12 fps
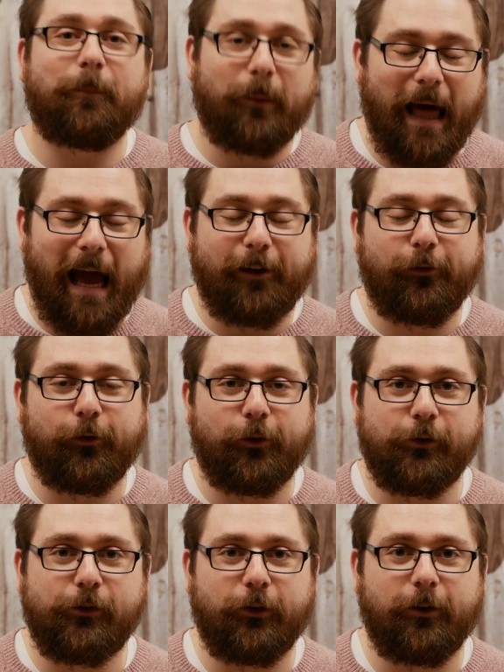black for
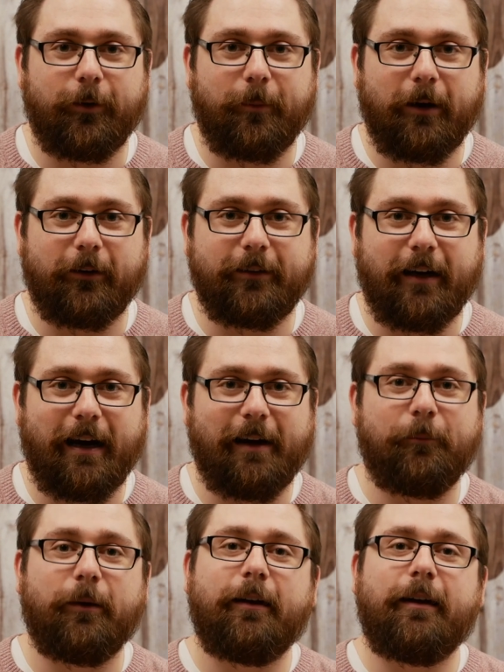a certain amount of
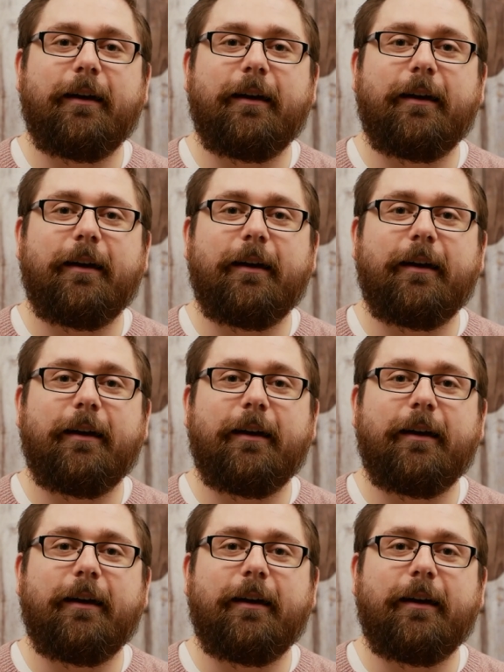time,